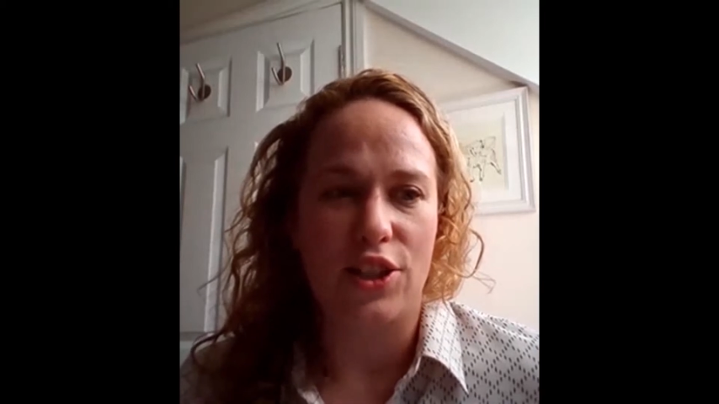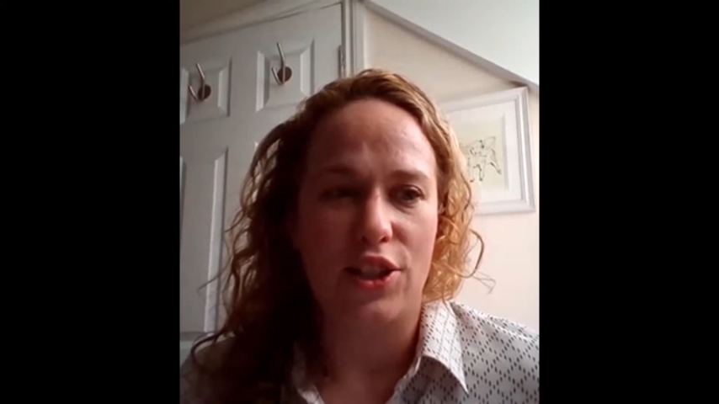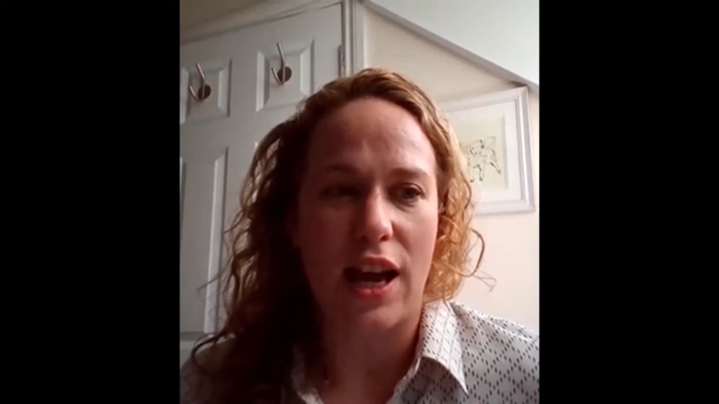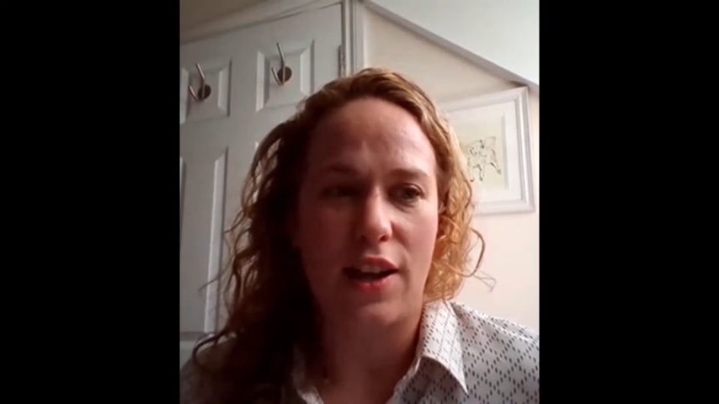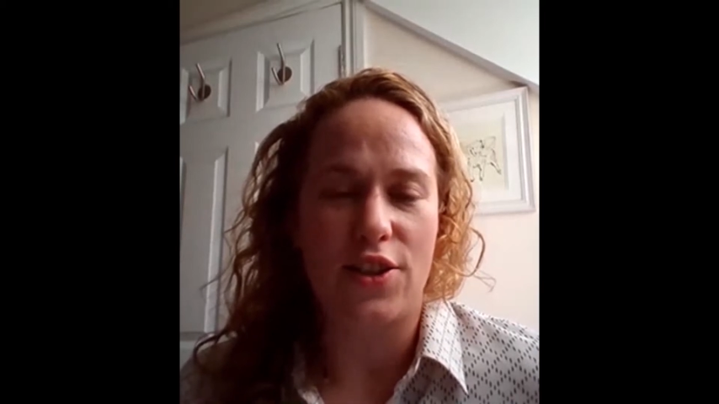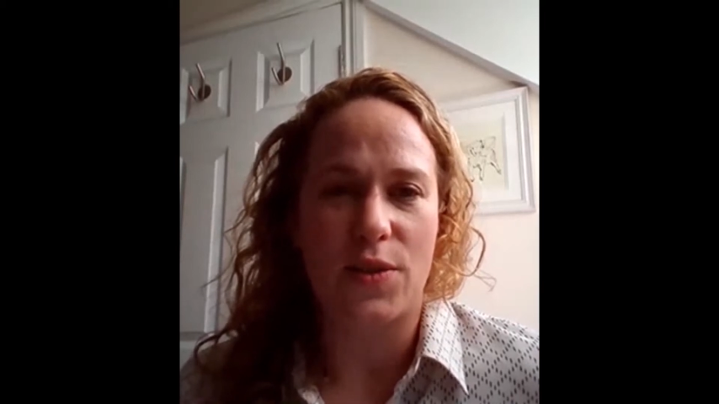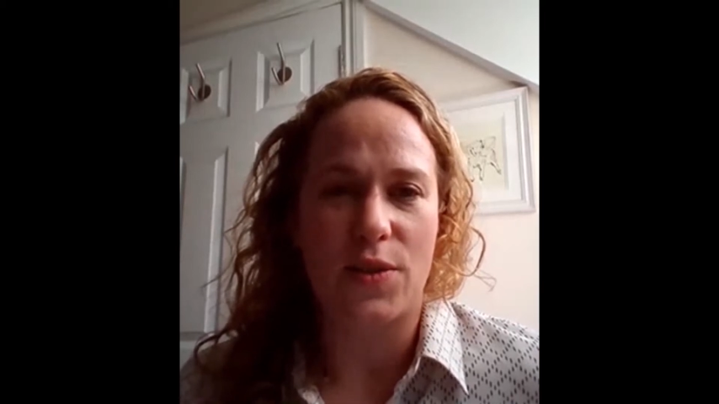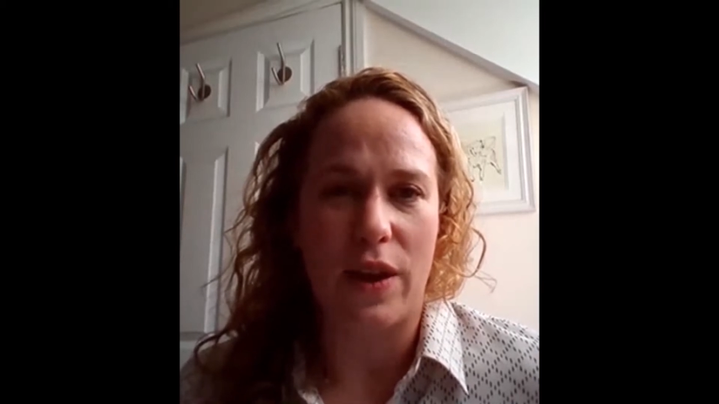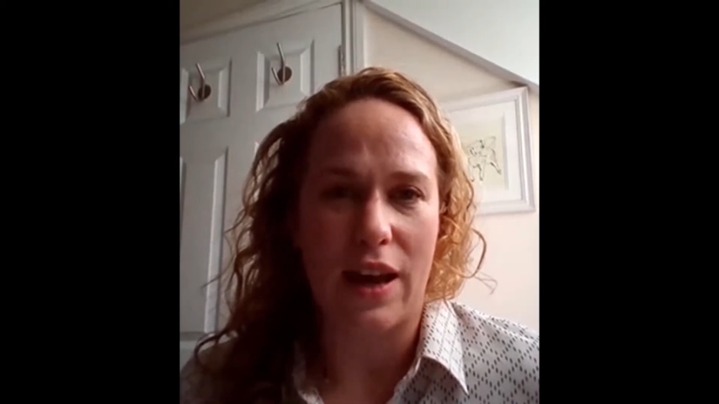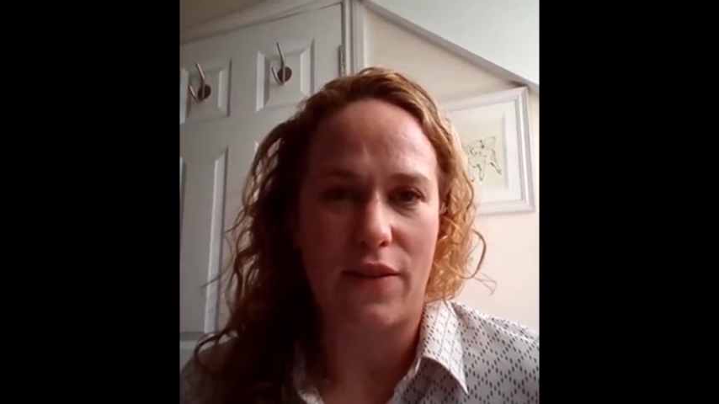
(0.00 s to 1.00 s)

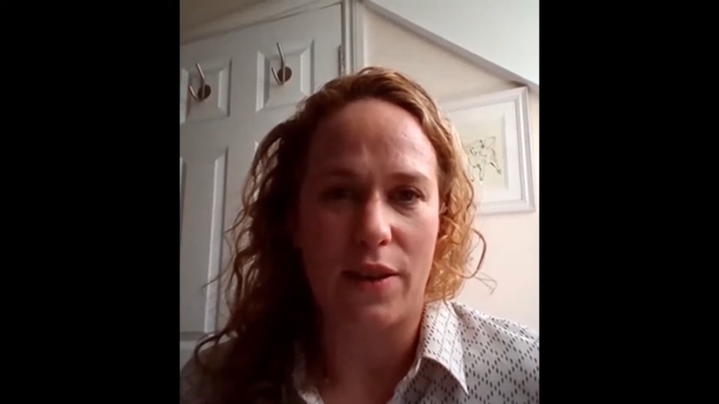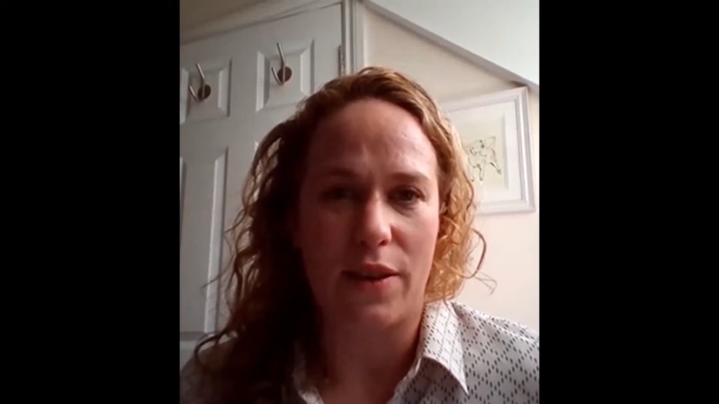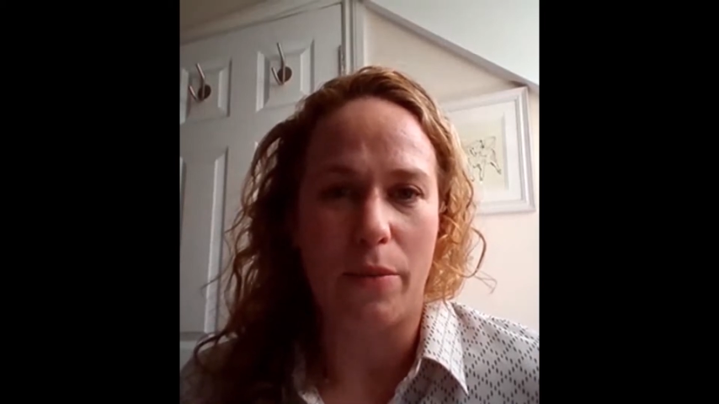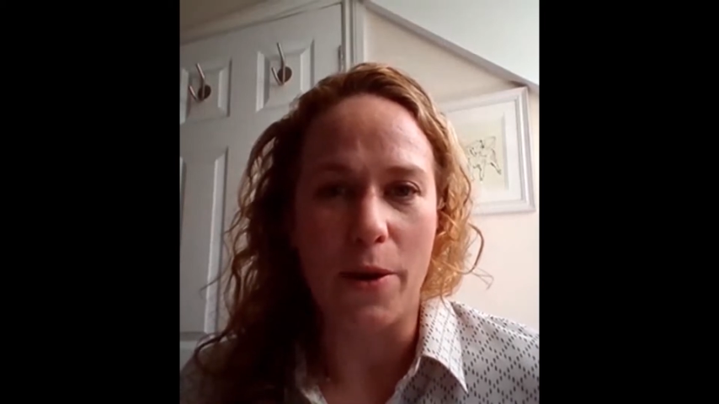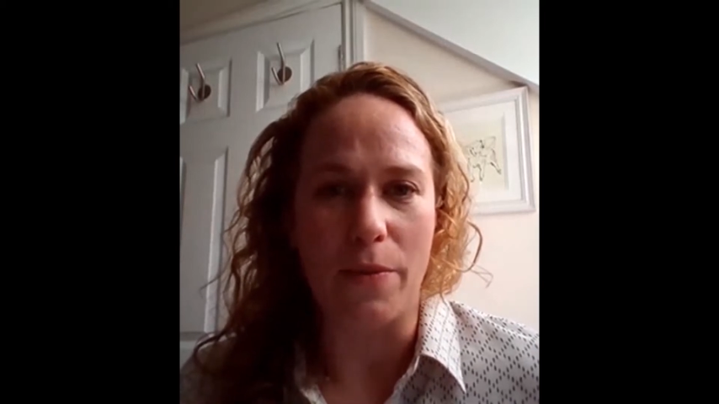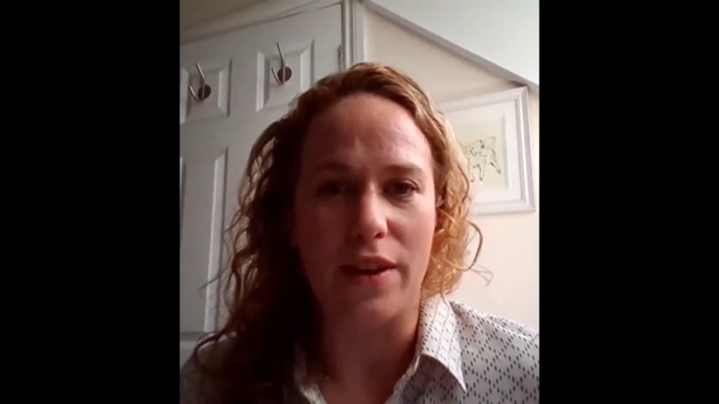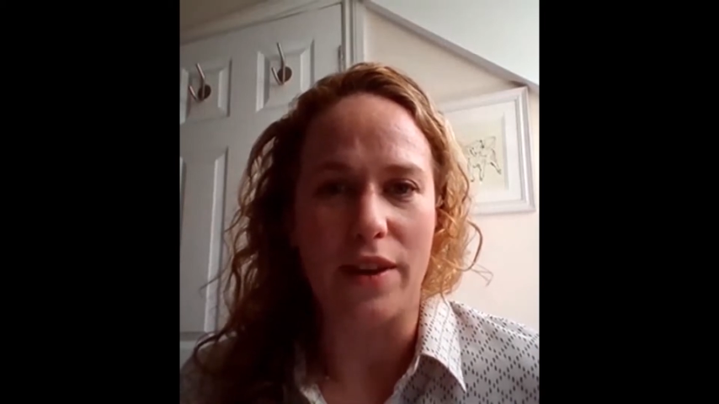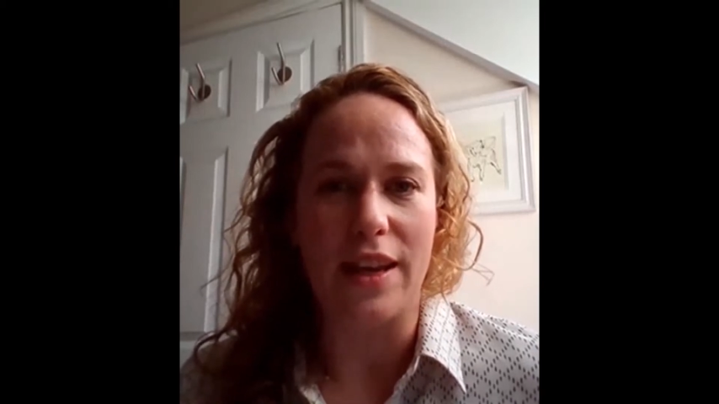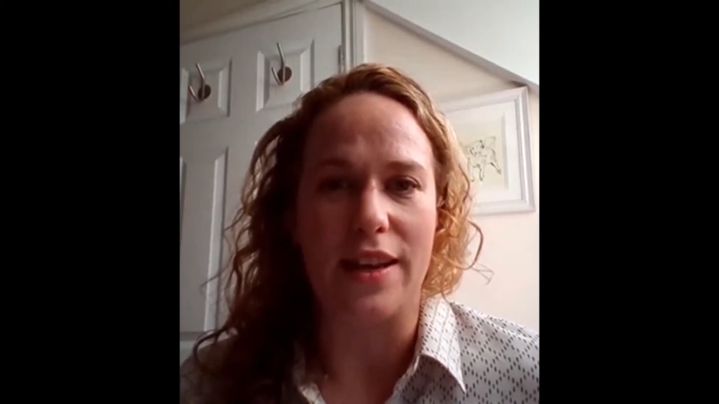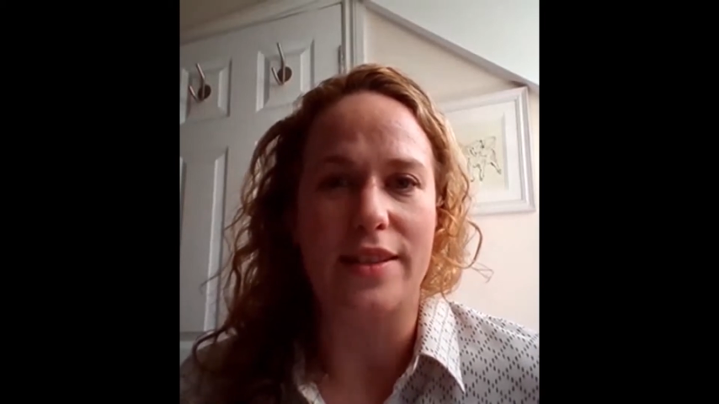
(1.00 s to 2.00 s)
challenges we have at the
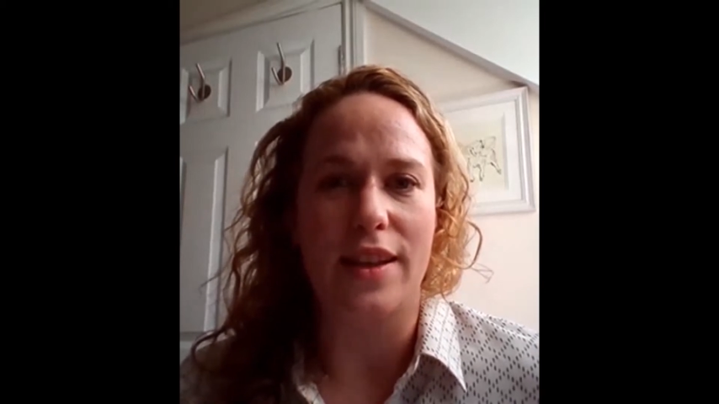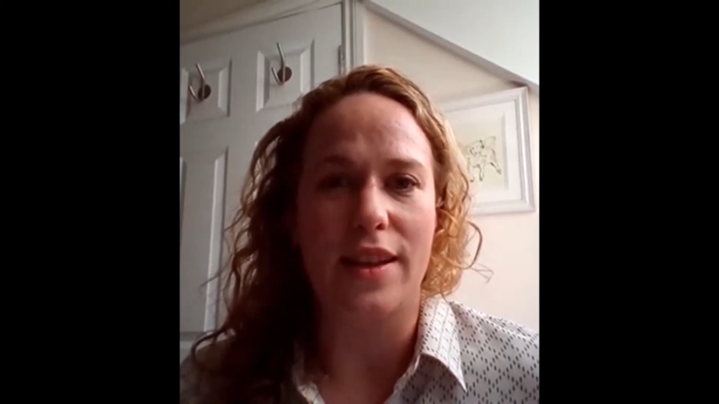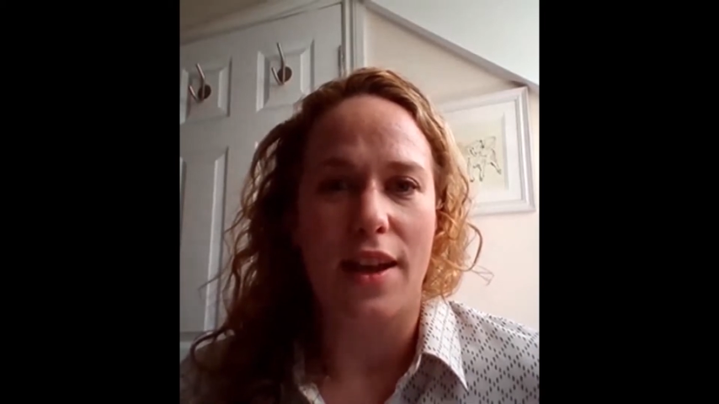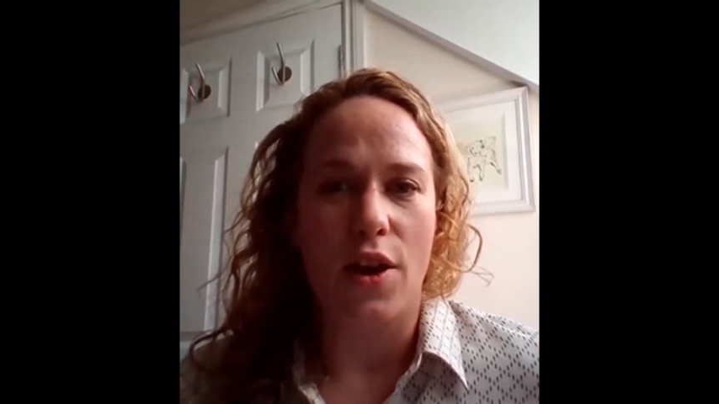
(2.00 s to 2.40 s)
moment is